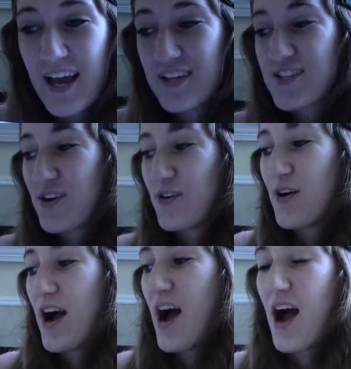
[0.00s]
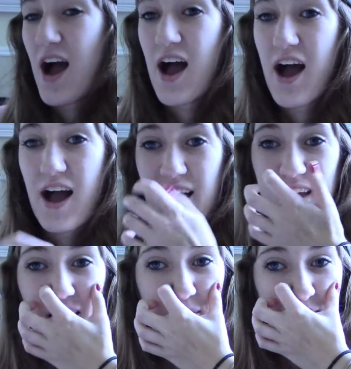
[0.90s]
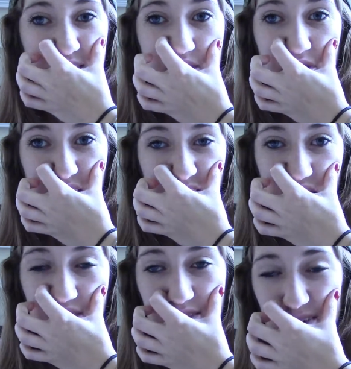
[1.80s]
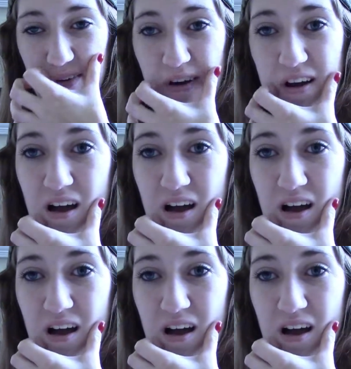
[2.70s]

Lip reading: And so I was looking through,